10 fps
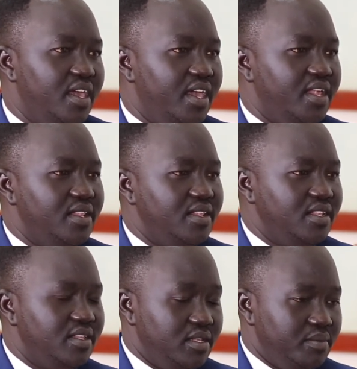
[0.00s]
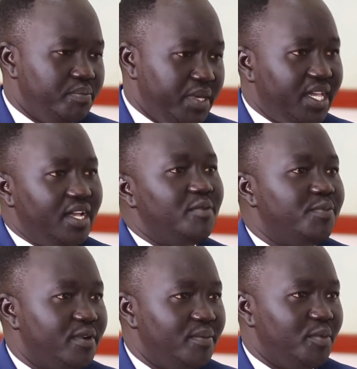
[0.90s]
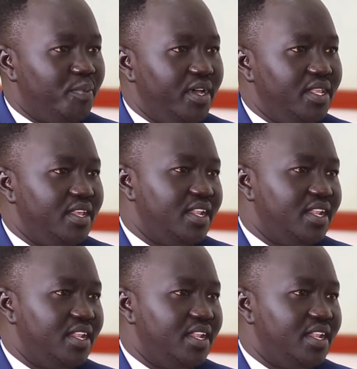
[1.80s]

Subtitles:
And picking up from the point